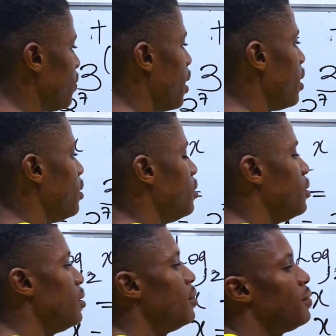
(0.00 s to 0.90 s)

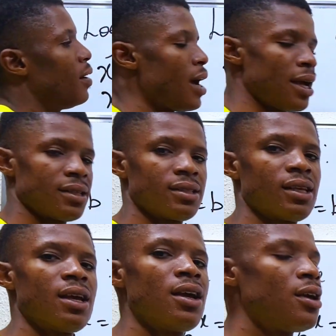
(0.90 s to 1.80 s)
value for x.
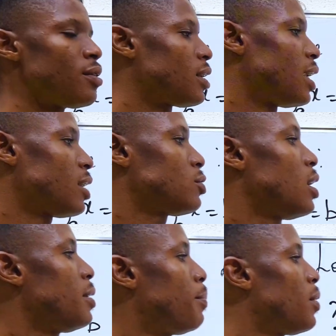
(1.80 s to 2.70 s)
You can
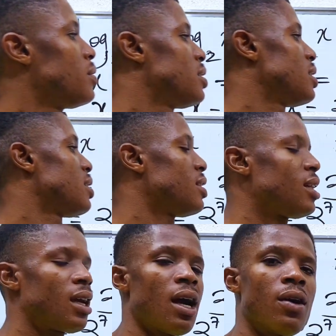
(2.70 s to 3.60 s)
actually punch this in
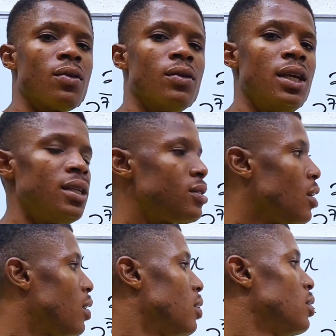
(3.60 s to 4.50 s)
a
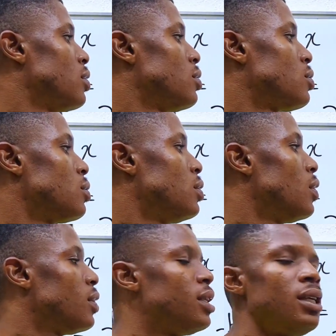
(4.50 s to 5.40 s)
calculator to
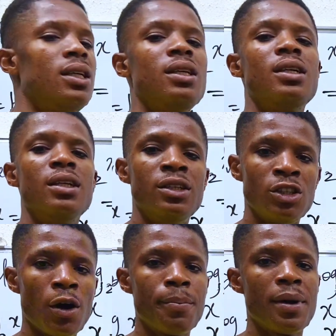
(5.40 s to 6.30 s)
know the
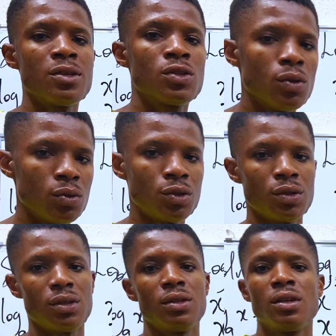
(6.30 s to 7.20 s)
number
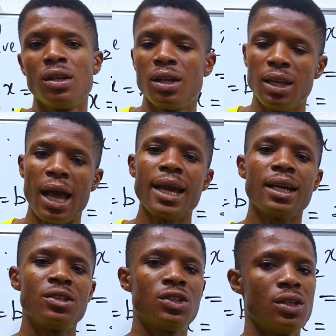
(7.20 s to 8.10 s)
solution.
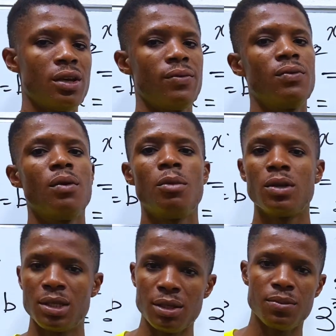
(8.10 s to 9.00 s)
Like and share for
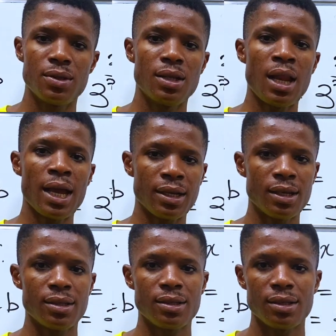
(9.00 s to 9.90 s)
more tips like
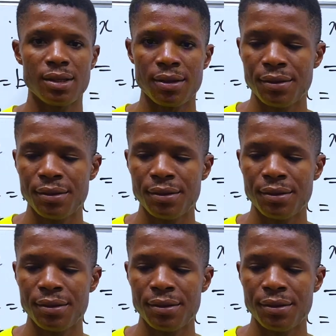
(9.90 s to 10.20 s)
this.